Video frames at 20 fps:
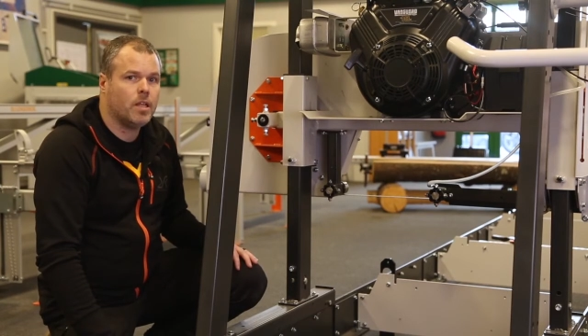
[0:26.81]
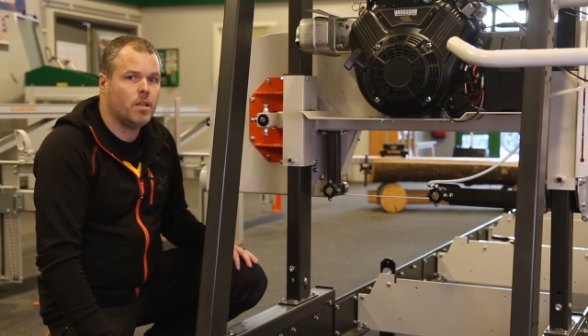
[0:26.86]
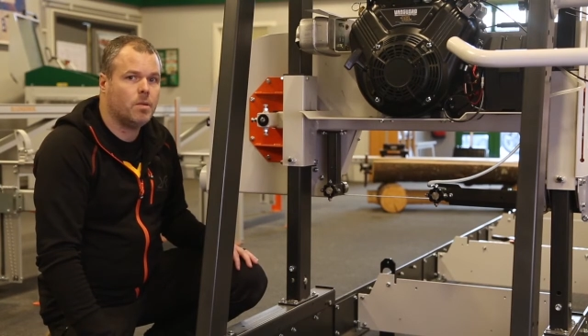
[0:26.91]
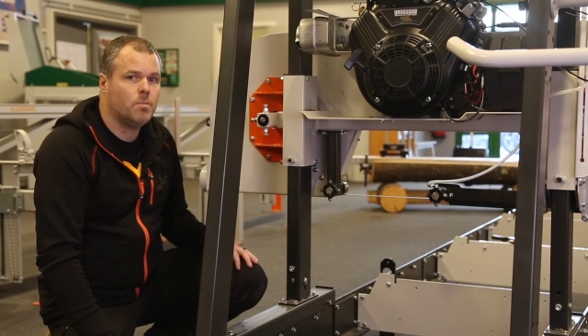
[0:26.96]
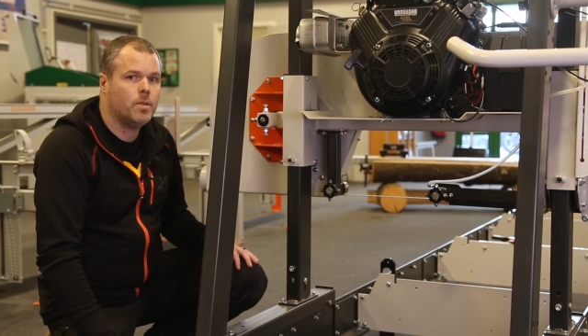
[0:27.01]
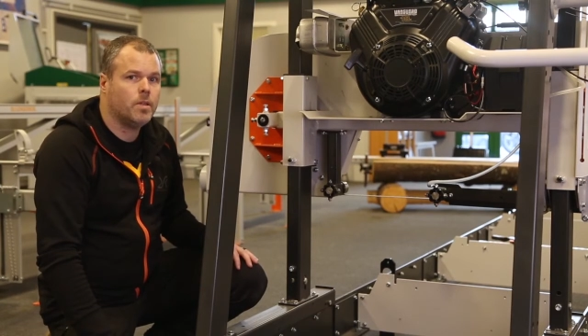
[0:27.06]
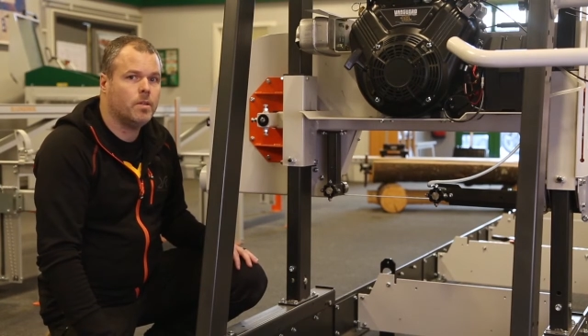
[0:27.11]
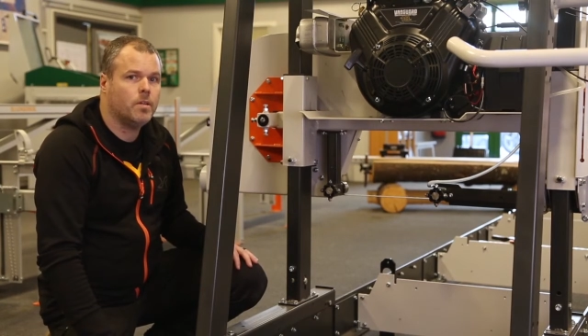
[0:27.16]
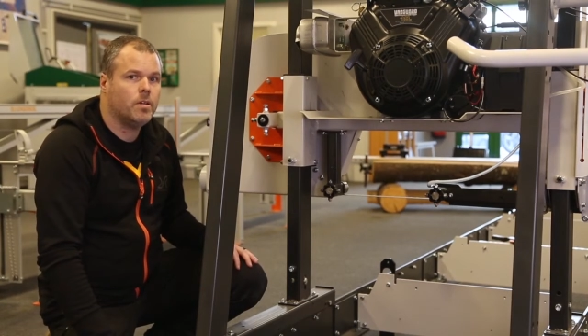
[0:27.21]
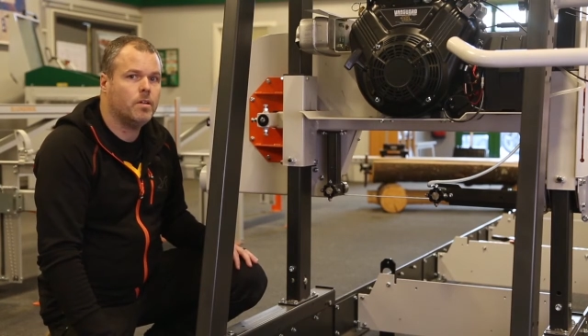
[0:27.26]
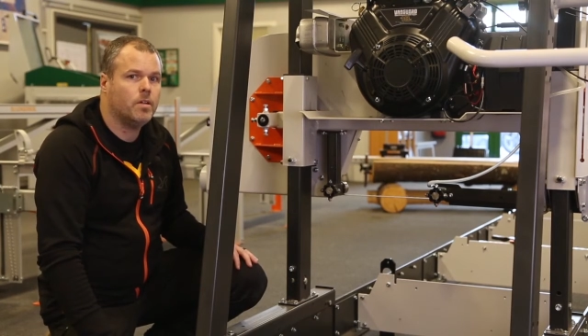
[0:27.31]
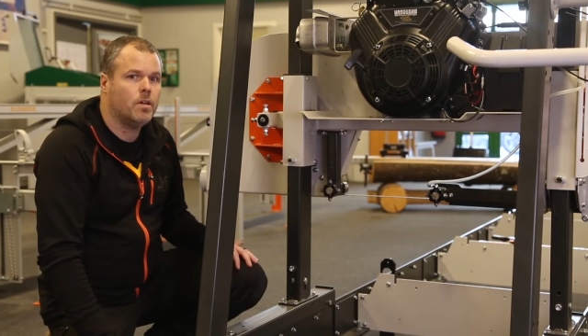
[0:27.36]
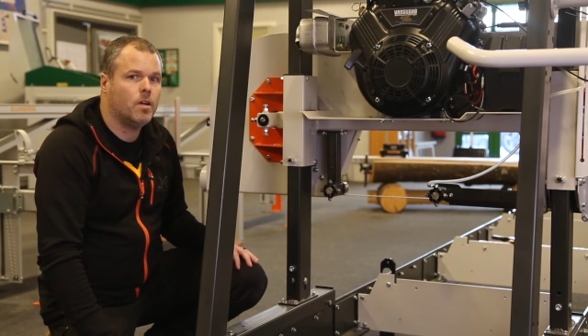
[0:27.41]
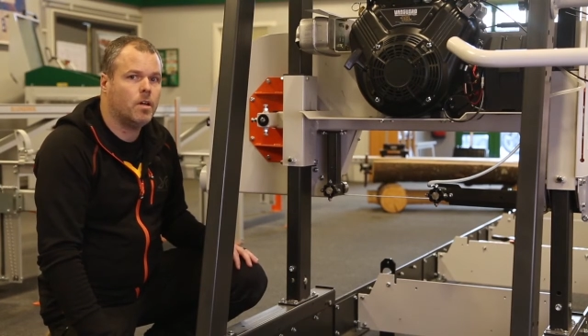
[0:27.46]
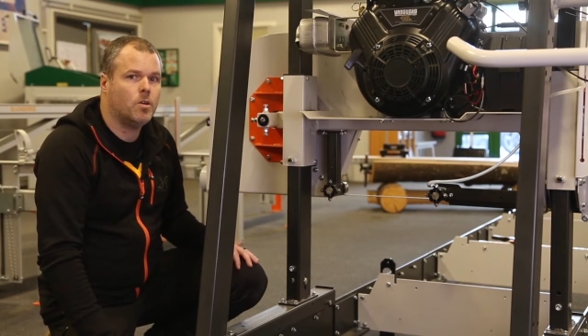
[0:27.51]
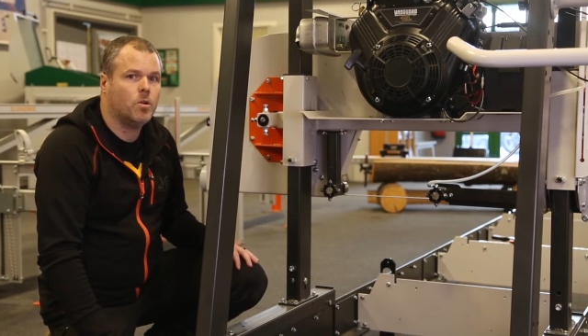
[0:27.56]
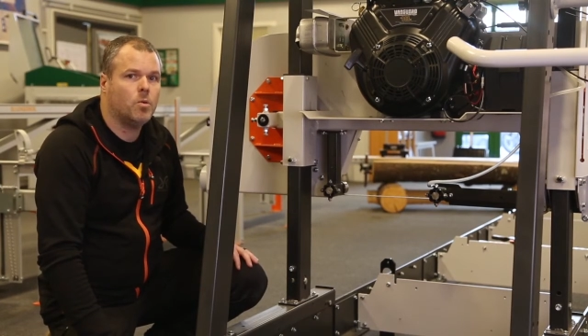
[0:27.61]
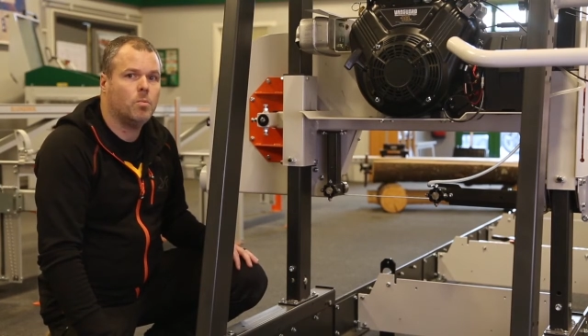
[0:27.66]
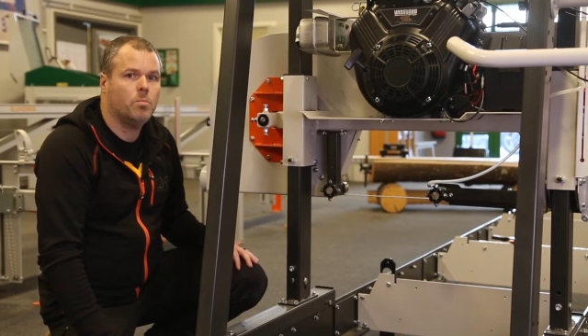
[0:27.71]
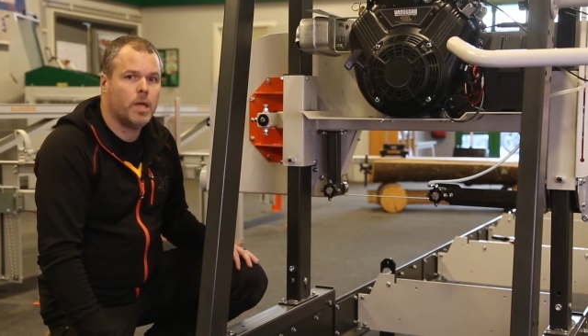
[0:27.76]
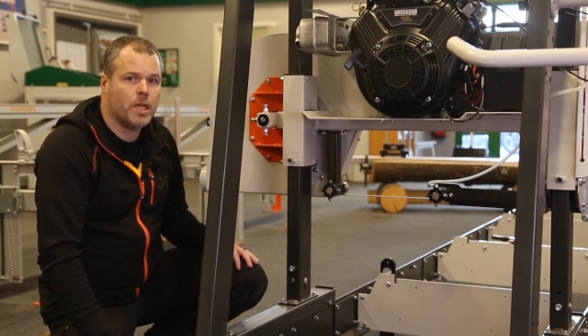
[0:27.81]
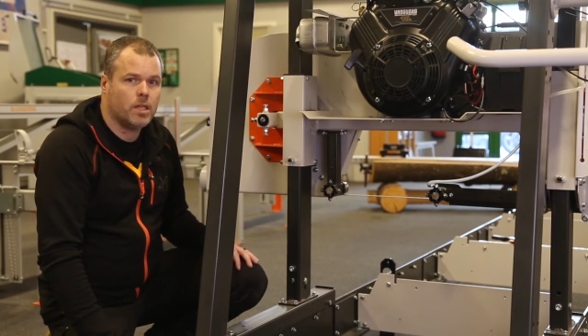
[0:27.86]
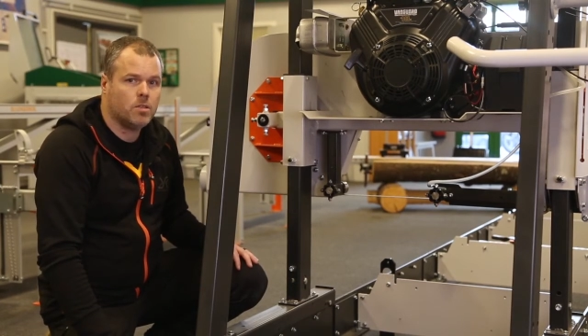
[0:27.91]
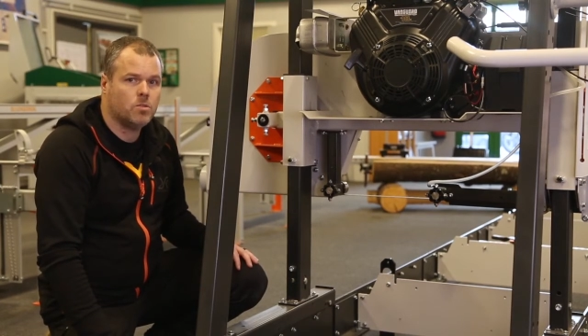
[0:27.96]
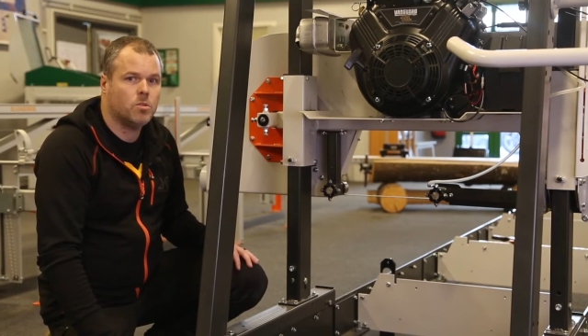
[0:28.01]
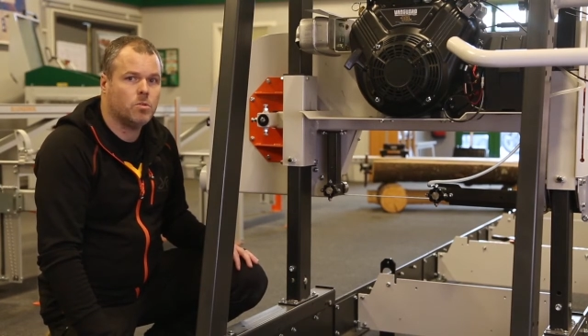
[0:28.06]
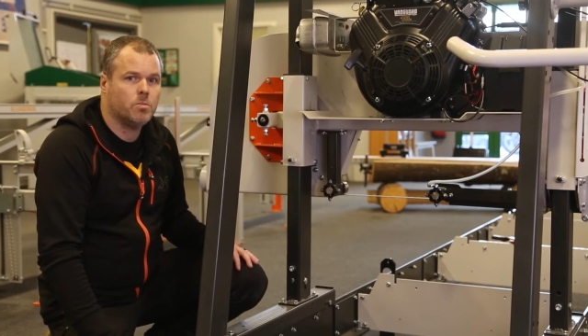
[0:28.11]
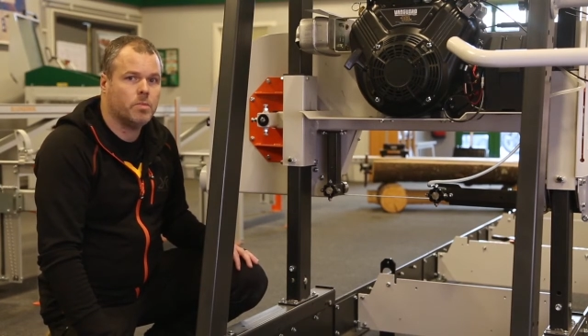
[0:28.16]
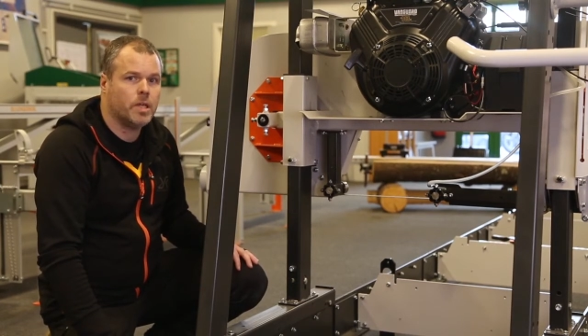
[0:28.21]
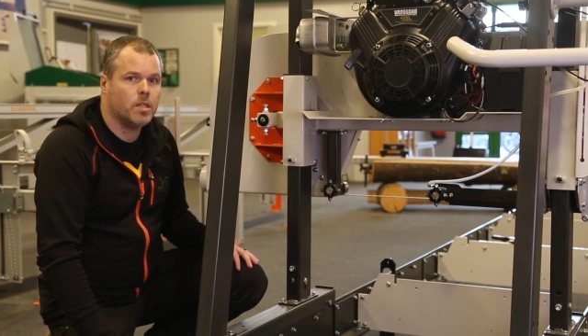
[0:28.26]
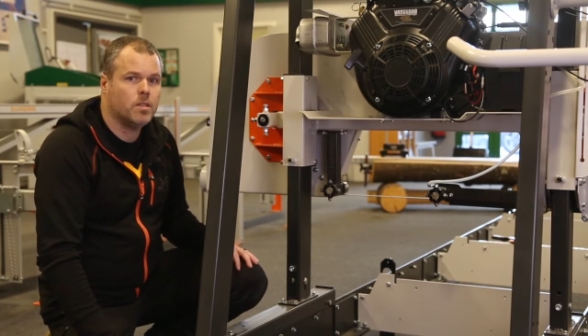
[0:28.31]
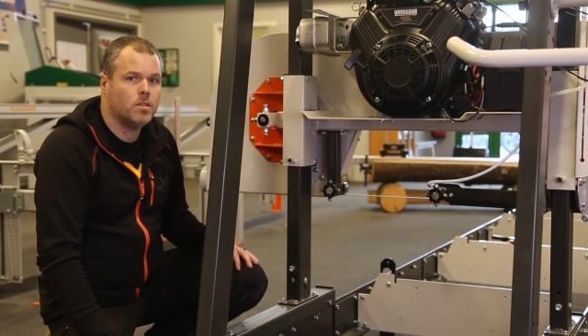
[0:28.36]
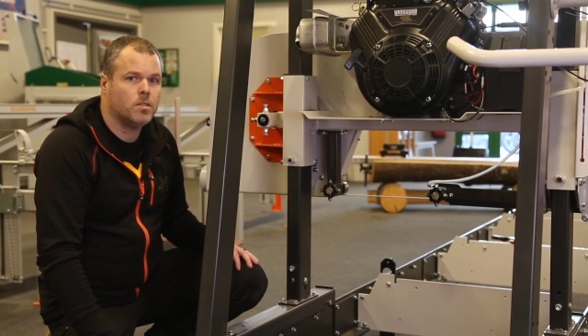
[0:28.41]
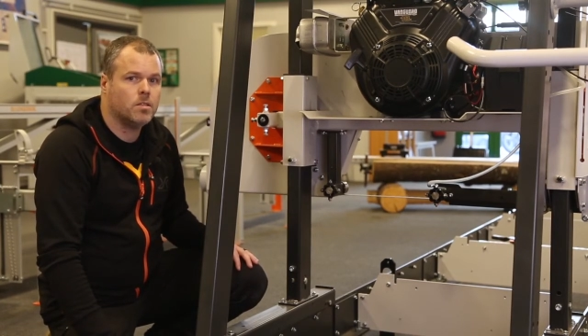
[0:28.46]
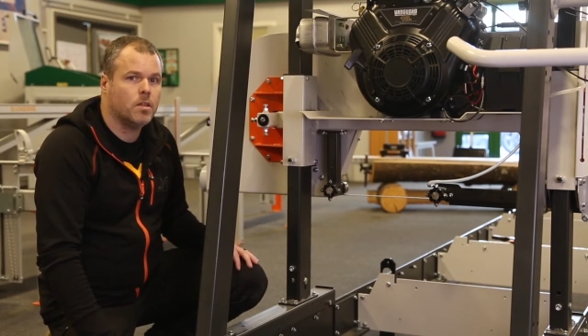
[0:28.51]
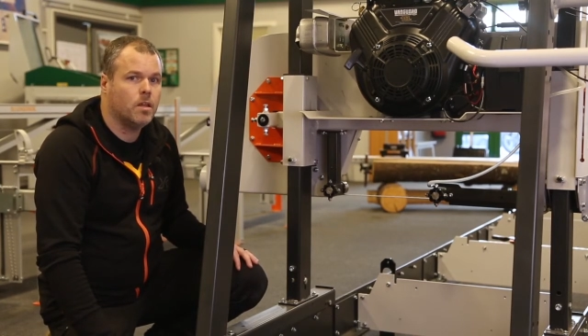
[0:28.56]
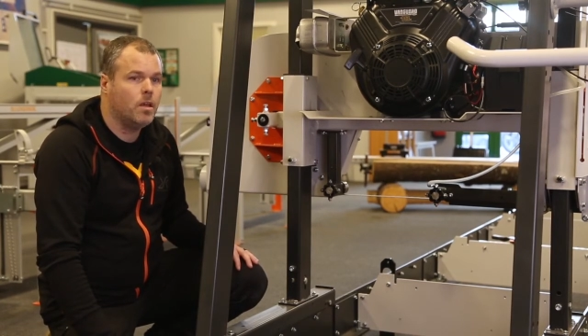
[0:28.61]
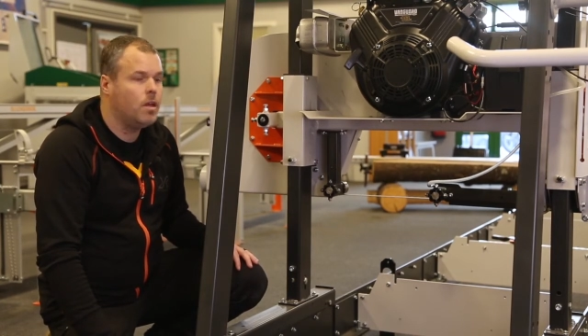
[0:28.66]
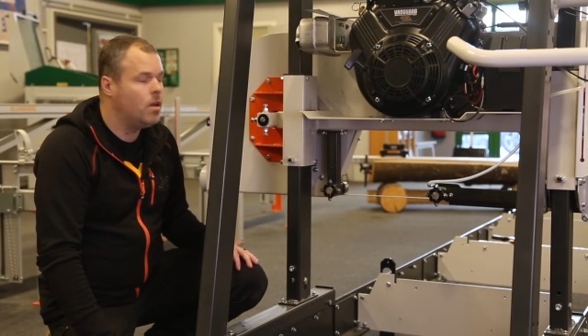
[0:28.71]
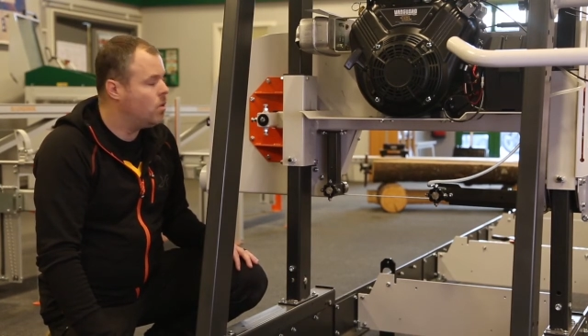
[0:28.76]
developed our own band
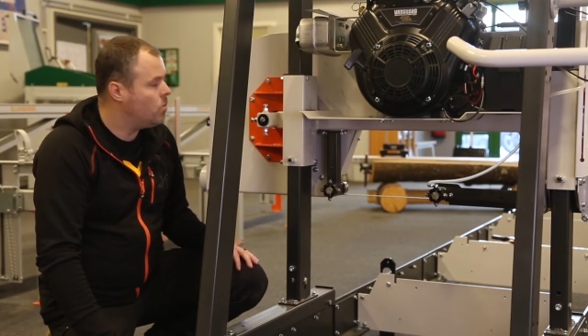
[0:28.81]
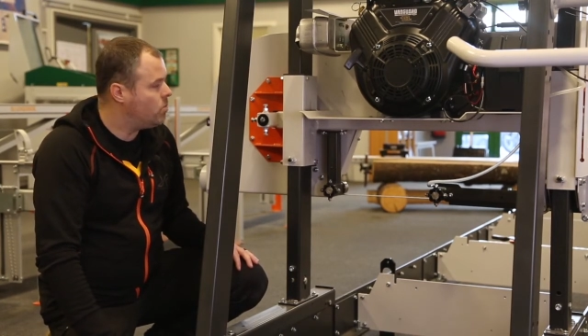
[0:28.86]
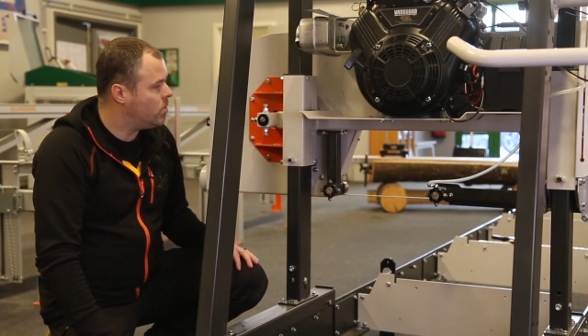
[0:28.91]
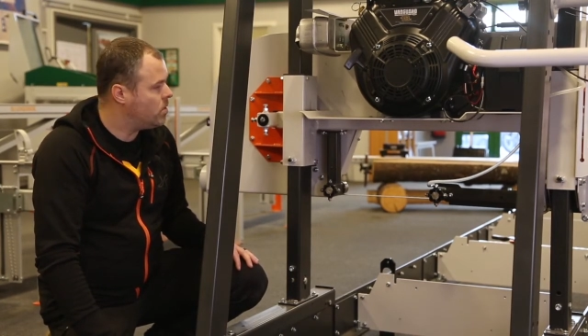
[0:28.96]
sawmills